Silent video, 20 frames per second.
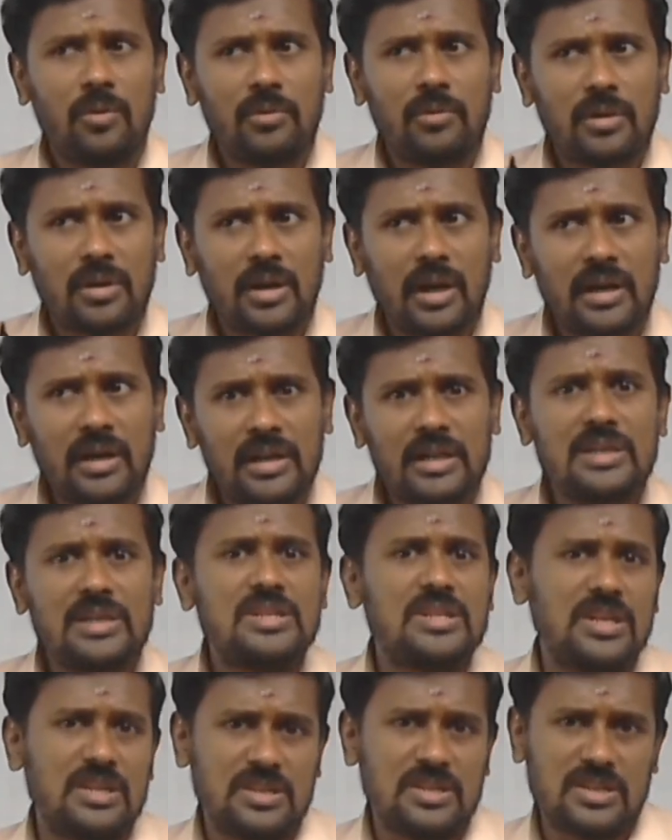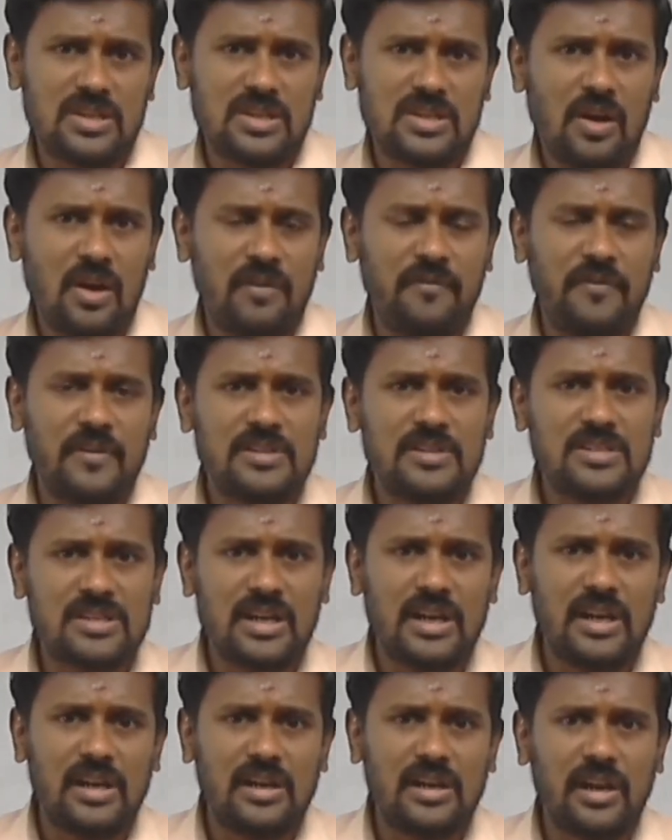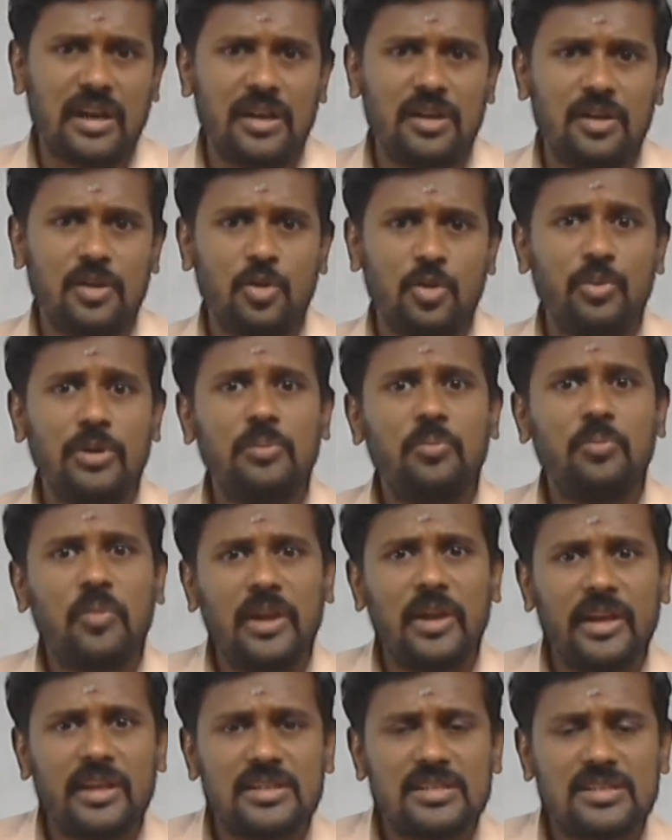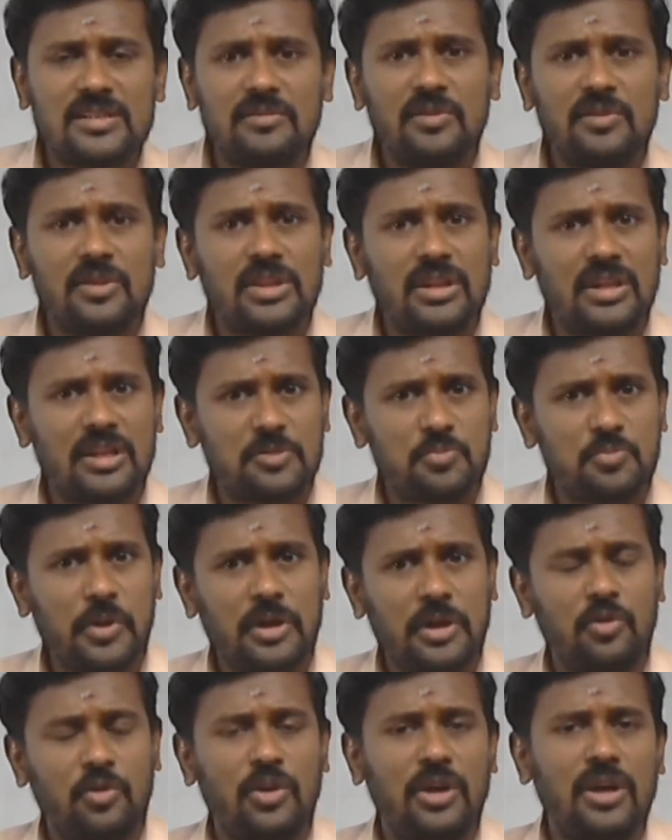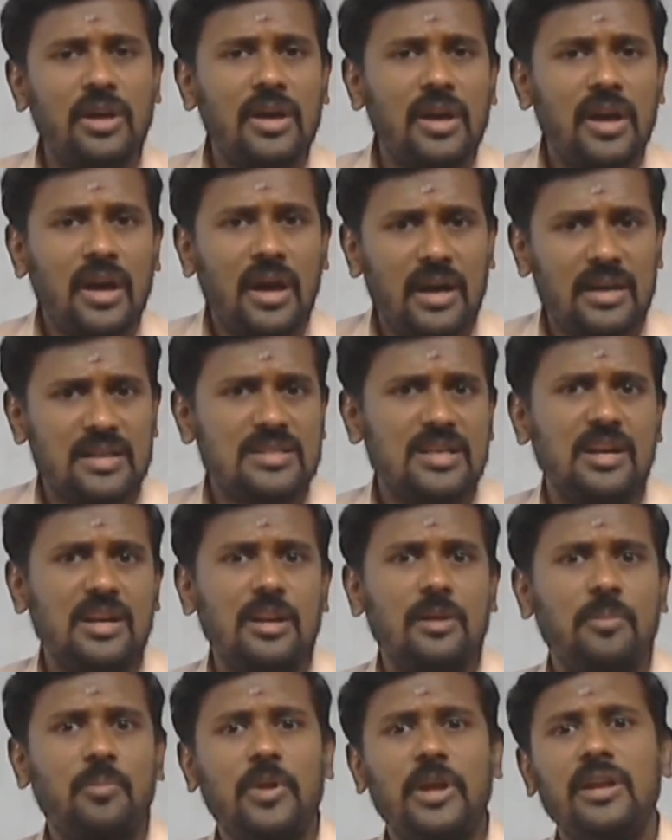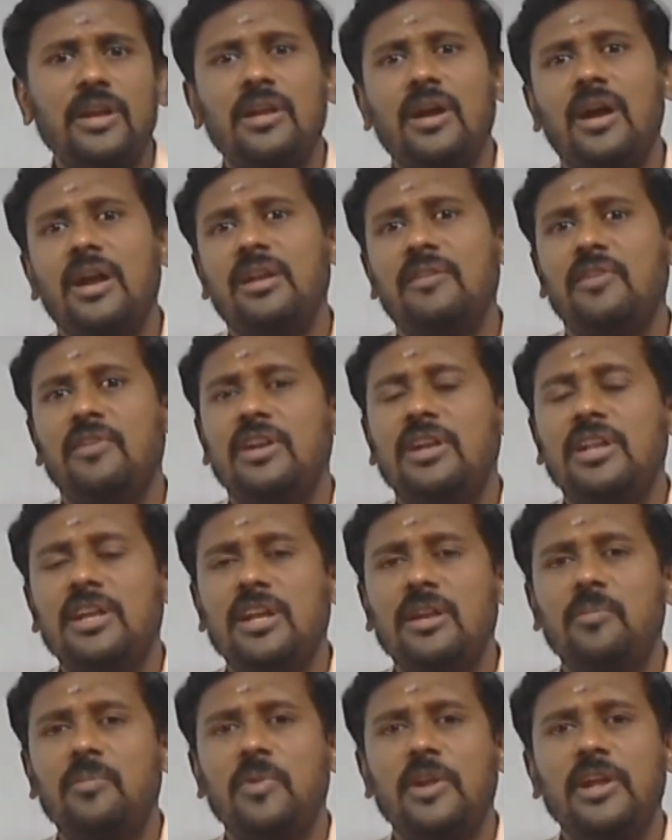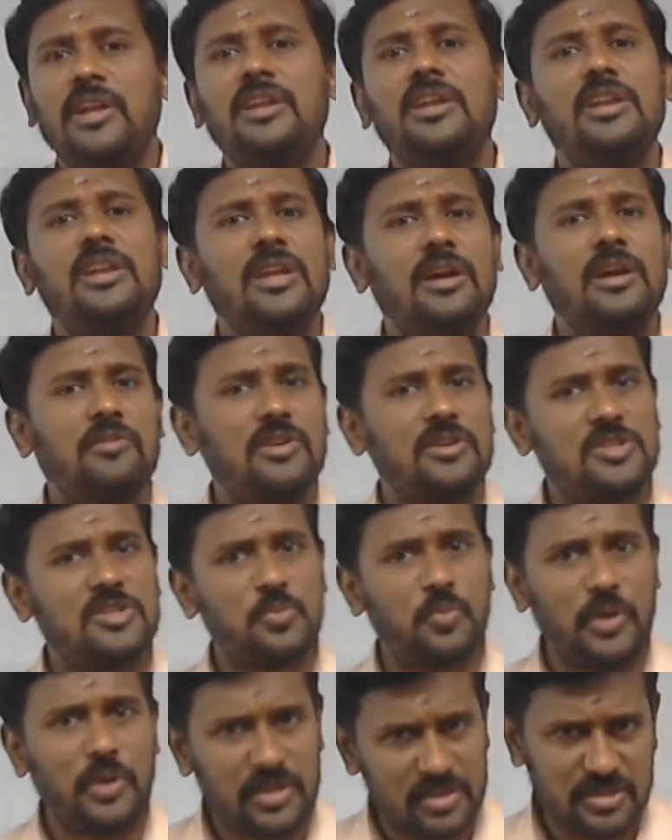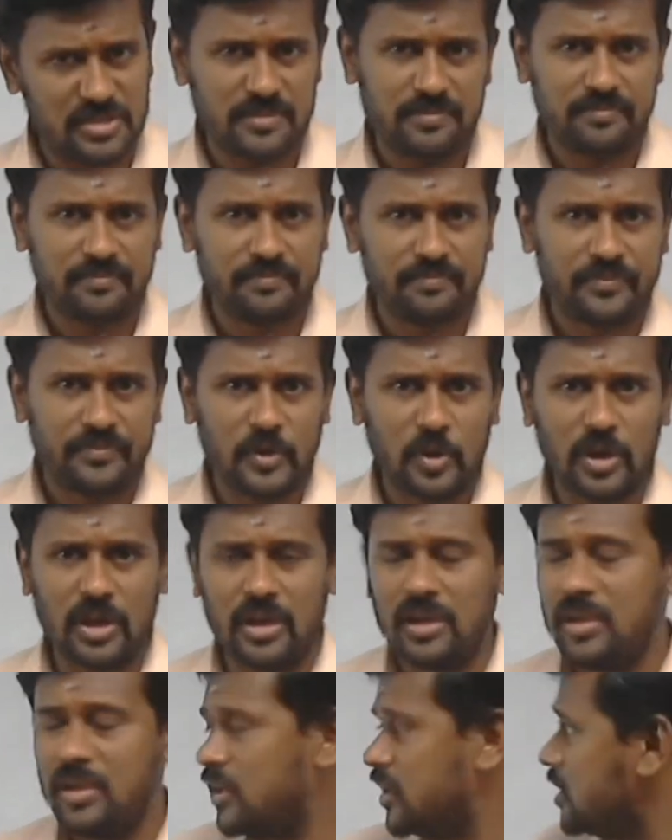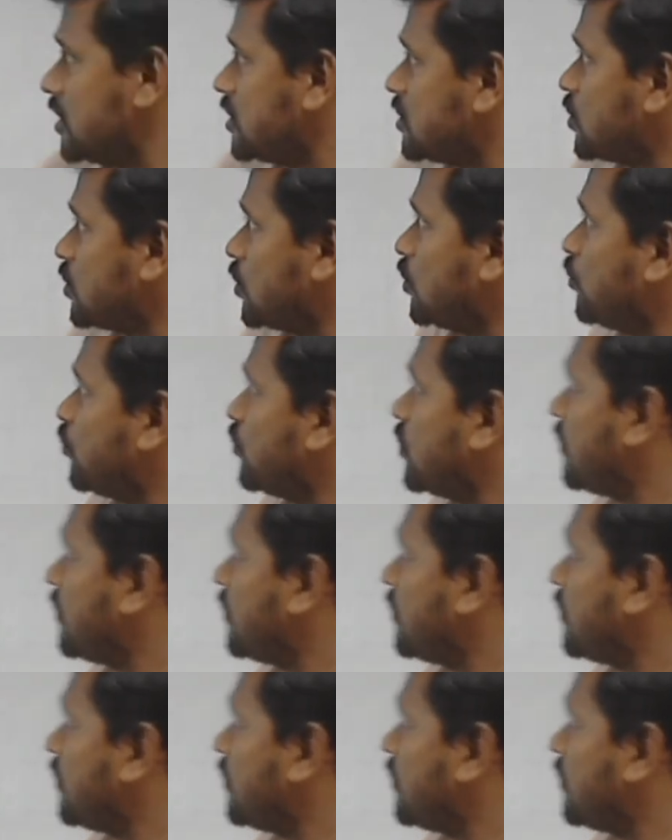conditions of a straight line to be placed with respect to the horizontal plane and the vertical plane in our space. Okay, so the